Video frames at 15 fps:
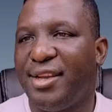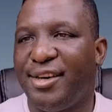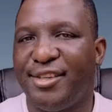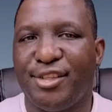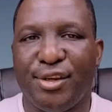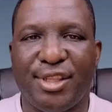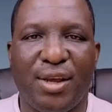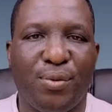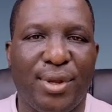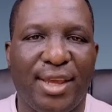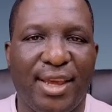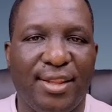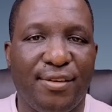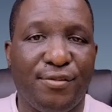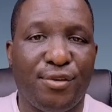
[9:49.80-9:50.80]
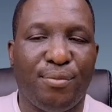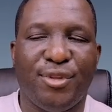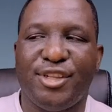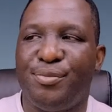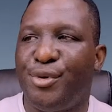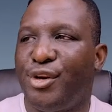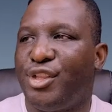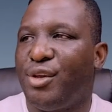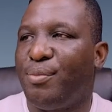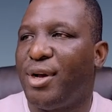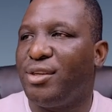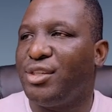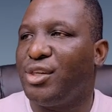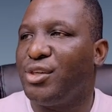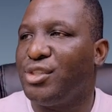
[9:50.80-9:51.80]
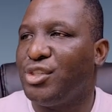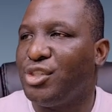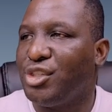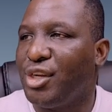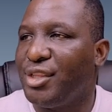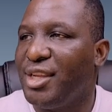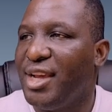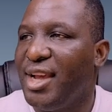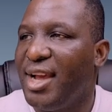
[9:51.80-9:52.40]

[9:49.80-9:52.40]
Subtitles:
the result that we're getting from this periodic boundary condition